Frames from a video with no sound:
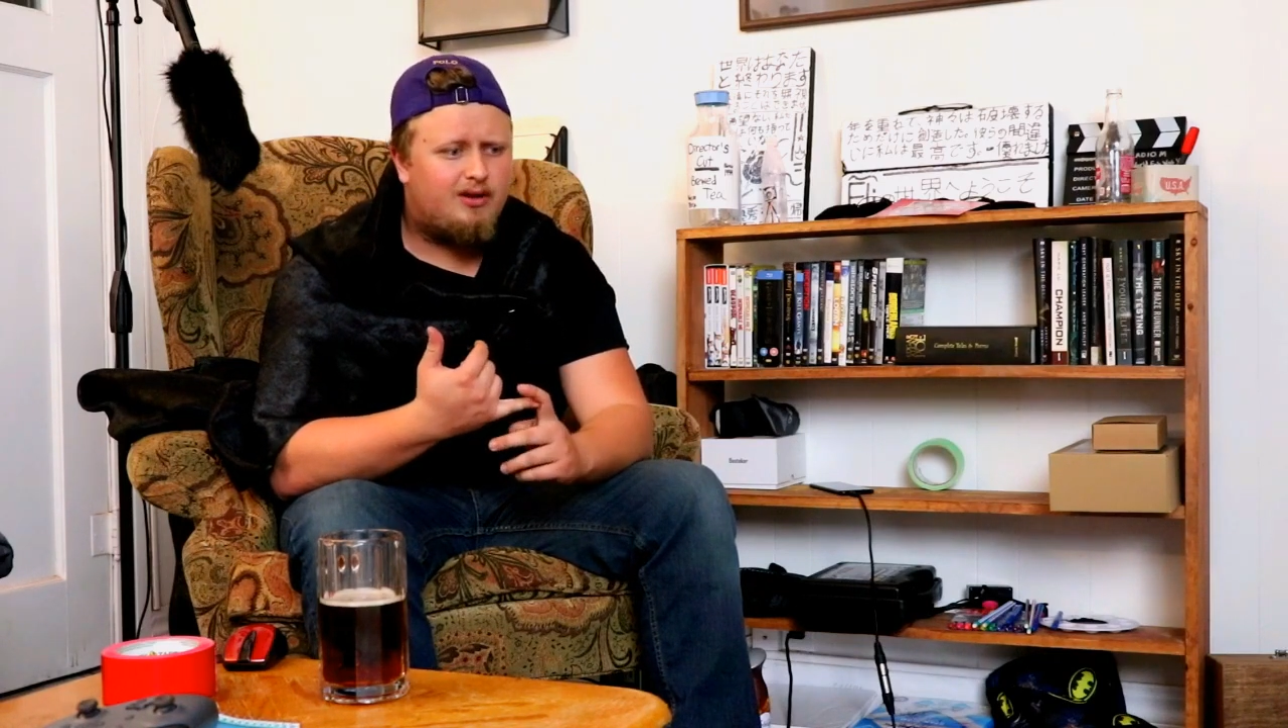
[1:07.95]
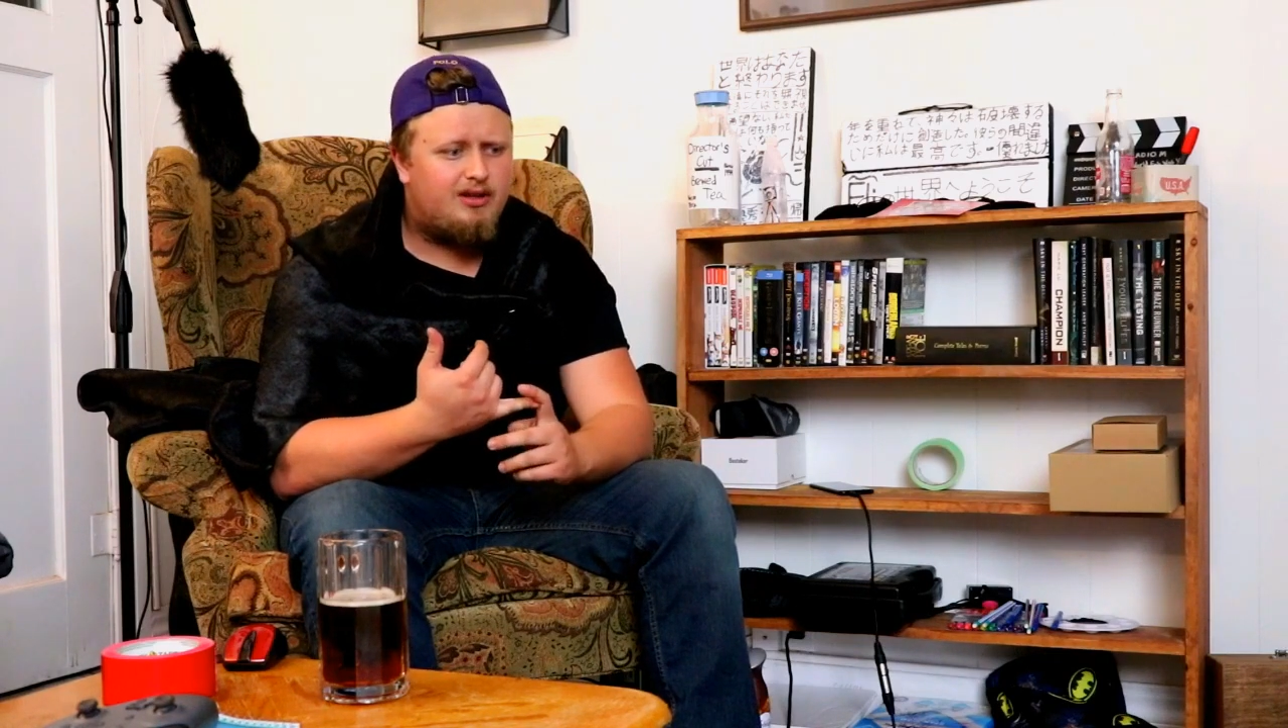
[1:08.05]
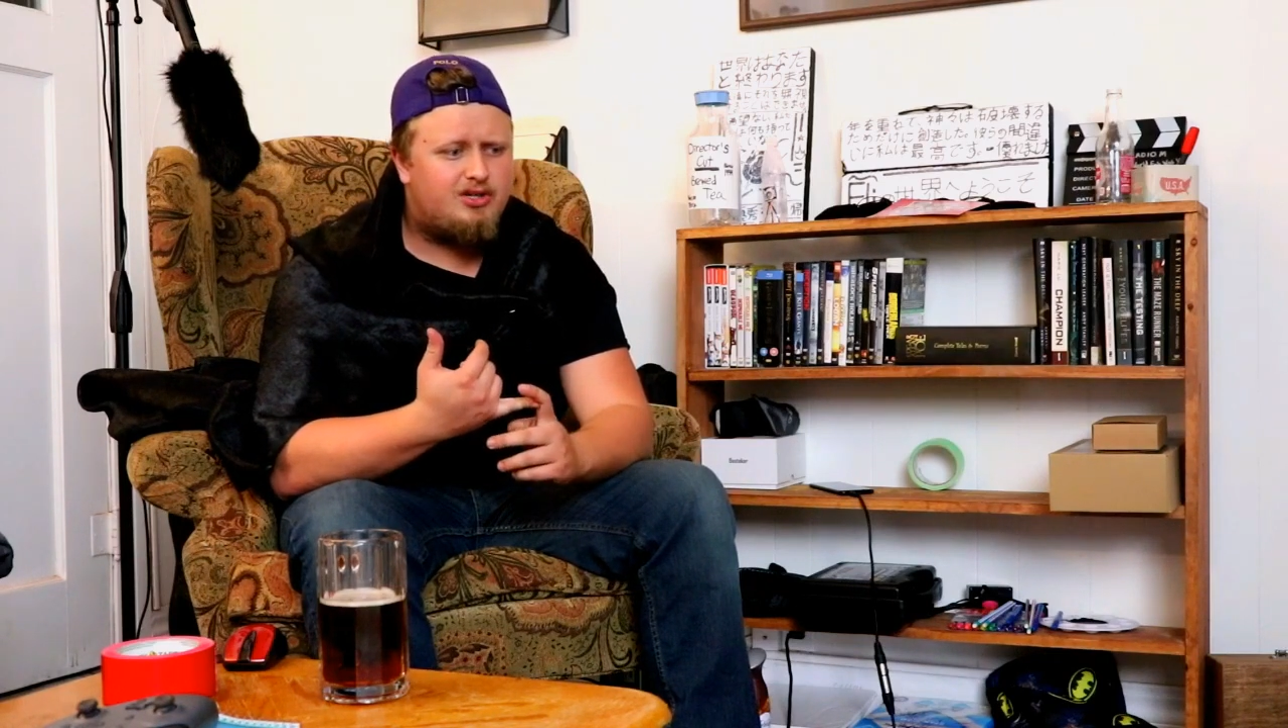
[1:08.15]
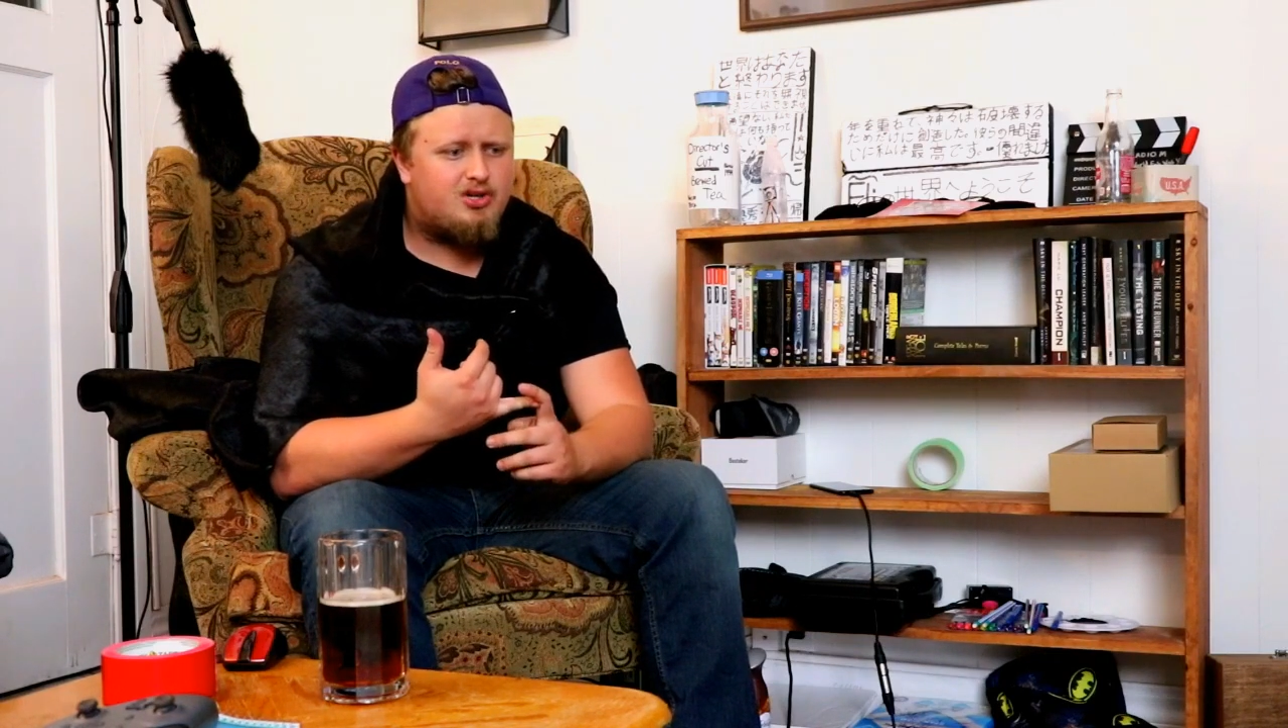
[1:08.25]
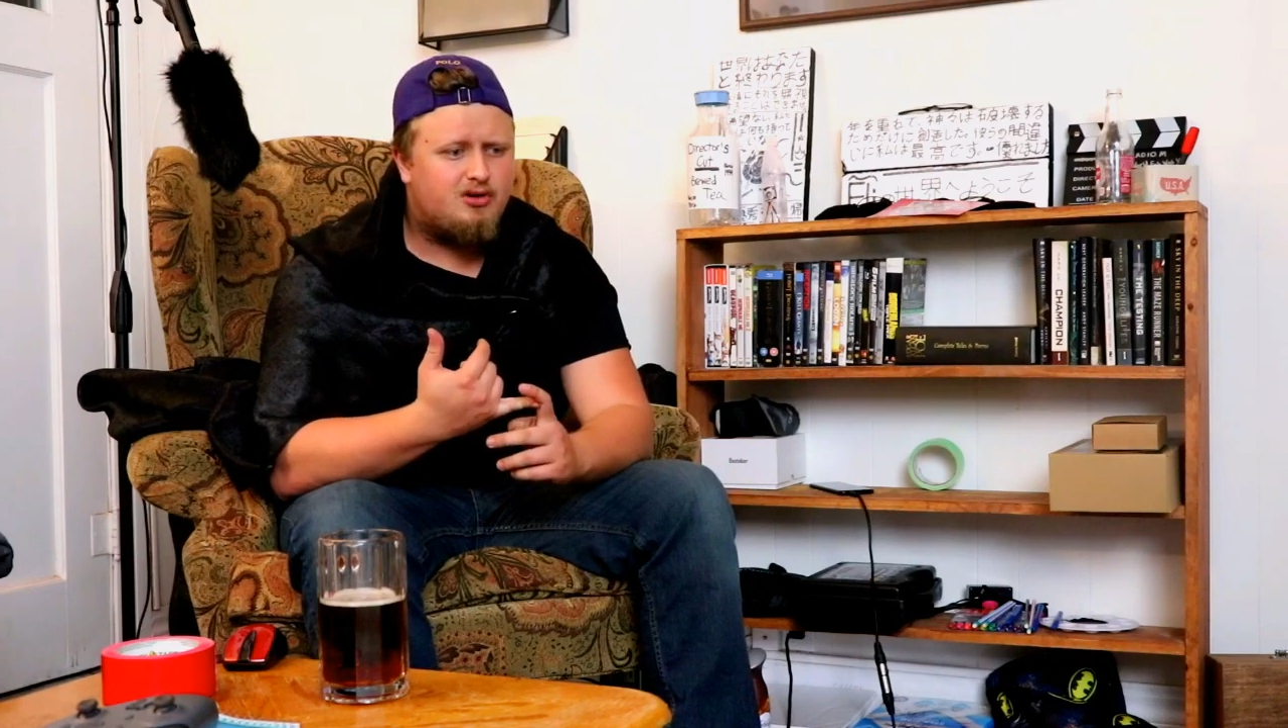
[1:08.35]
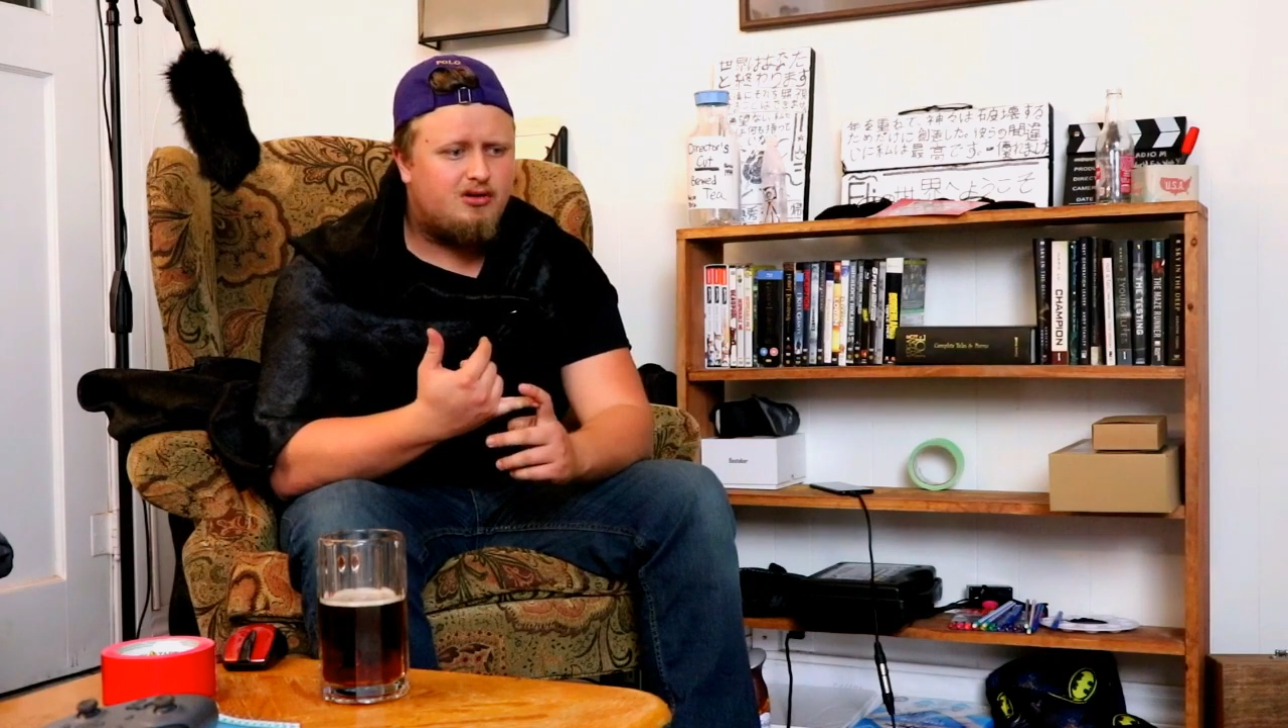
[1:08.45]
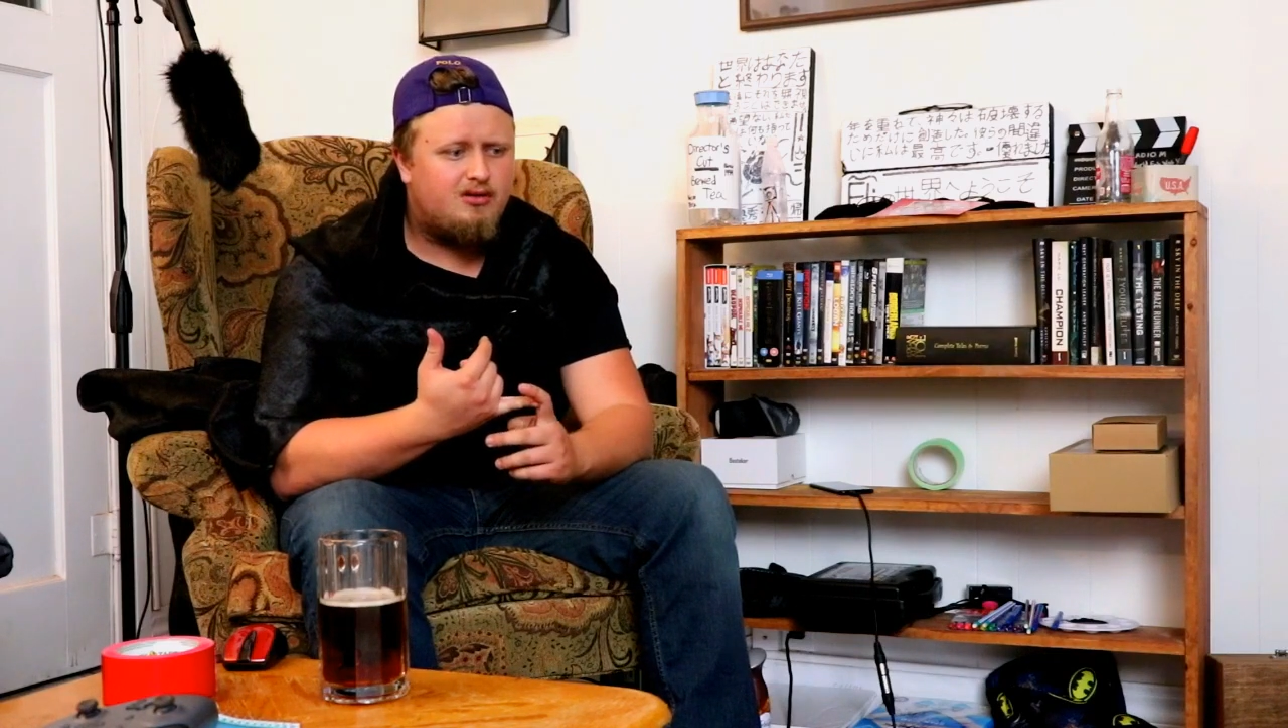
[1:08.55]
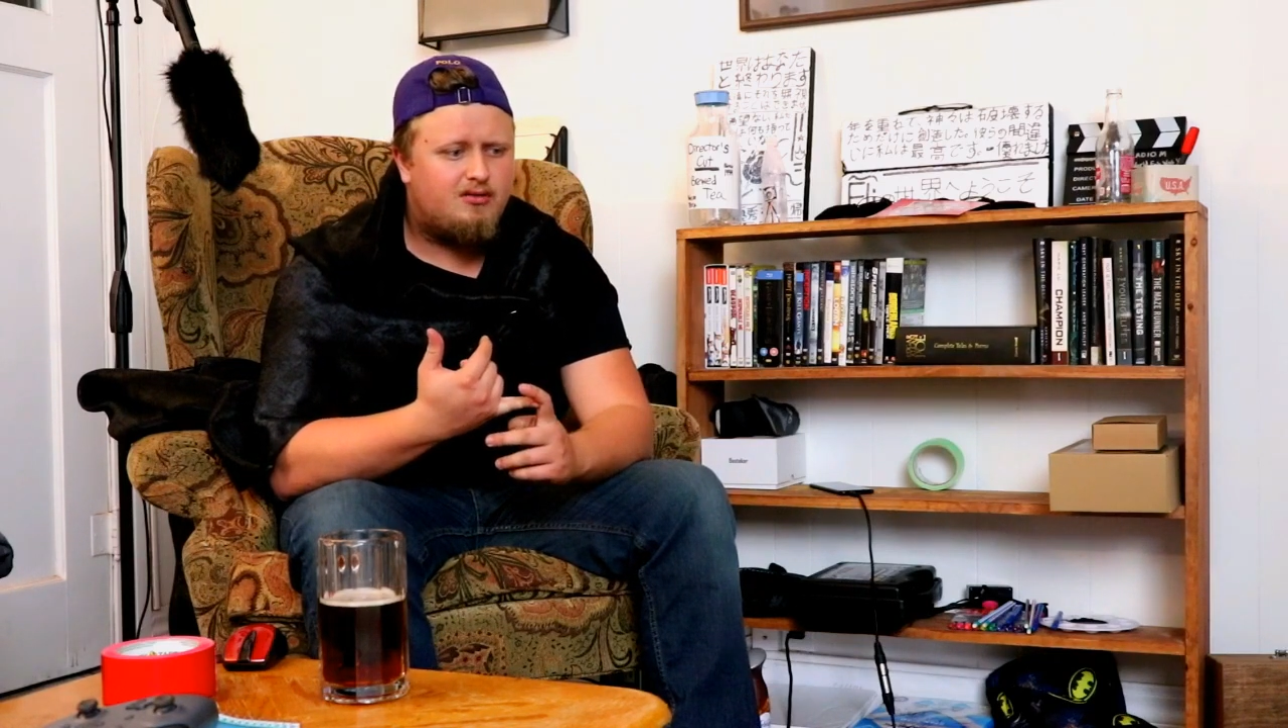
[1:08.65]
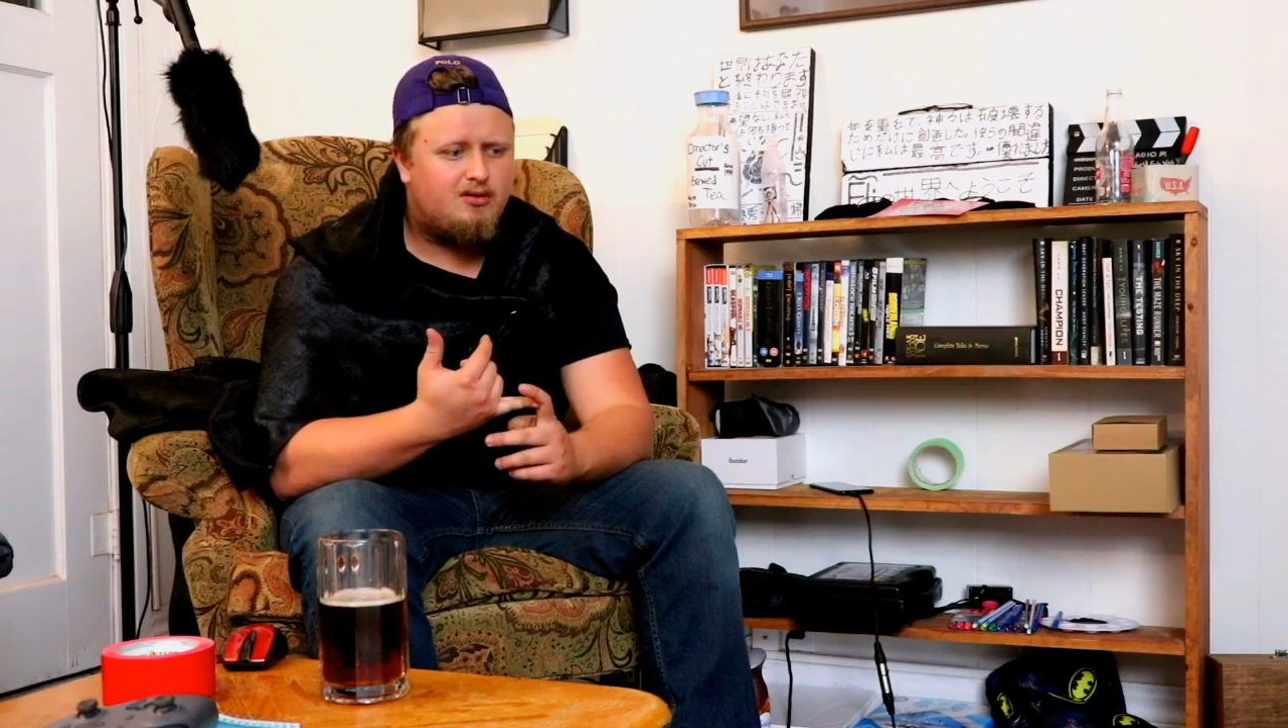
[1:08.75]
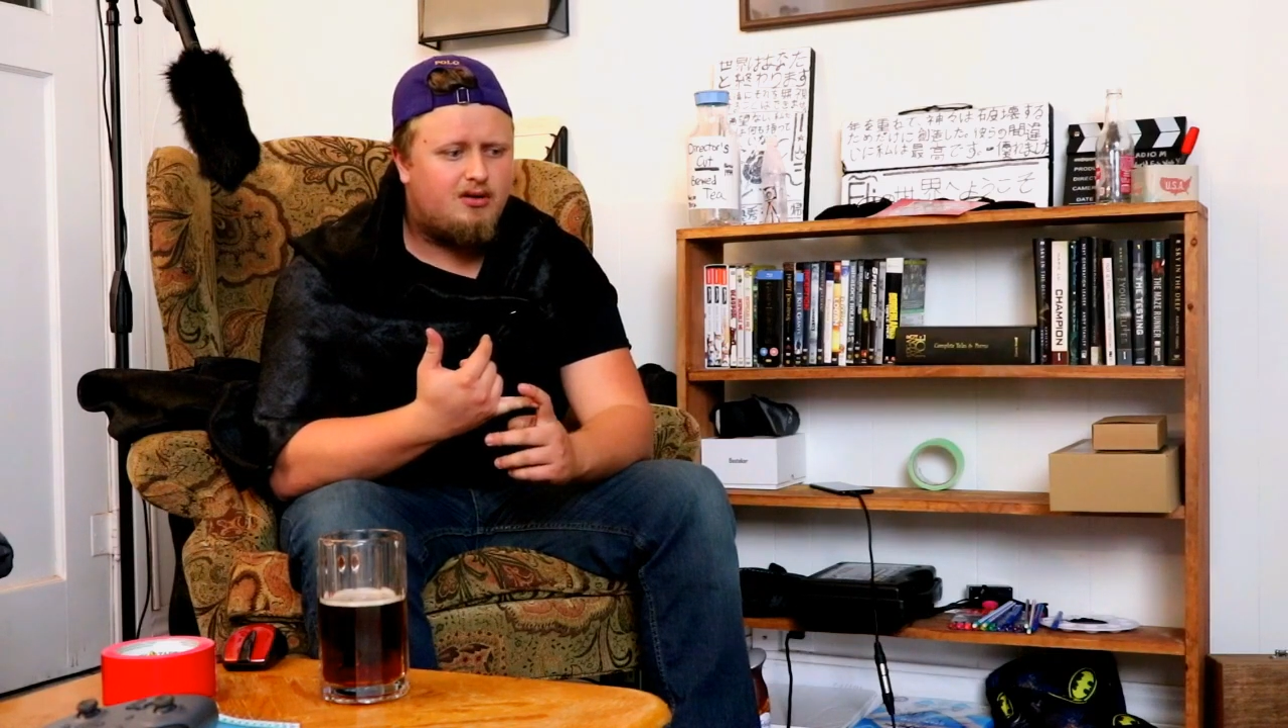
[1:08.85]
really
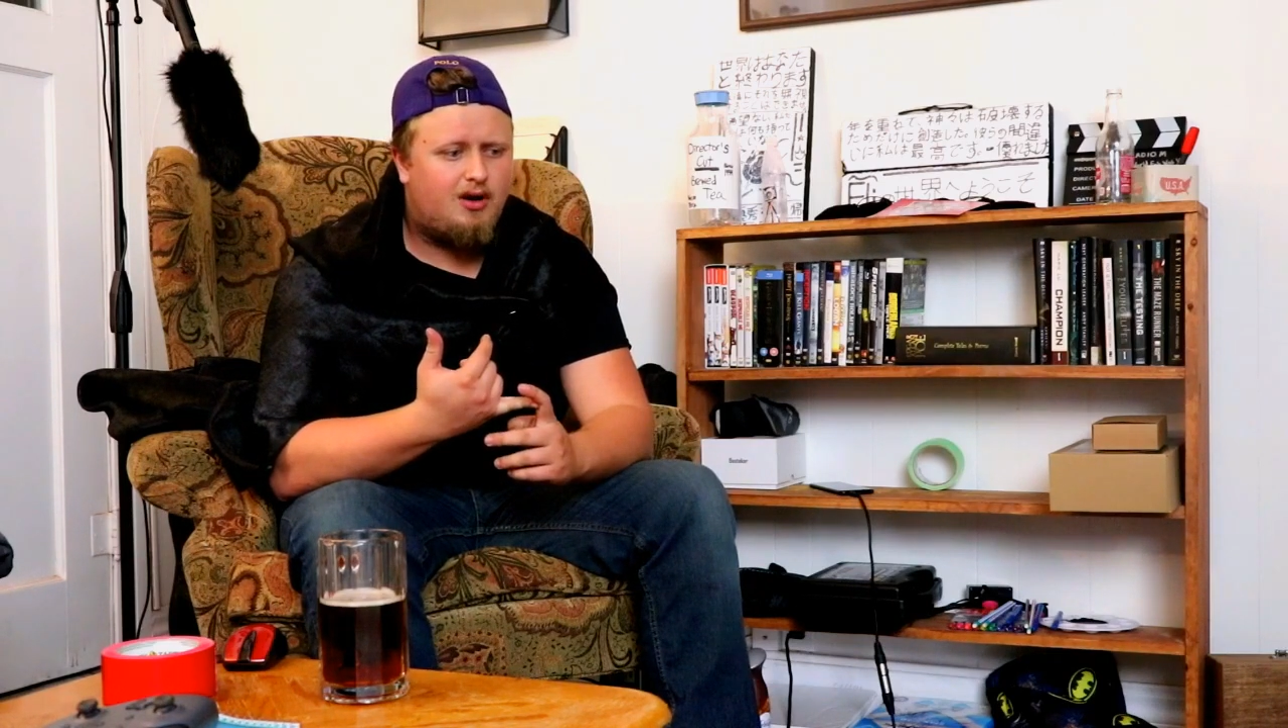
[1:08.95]
sure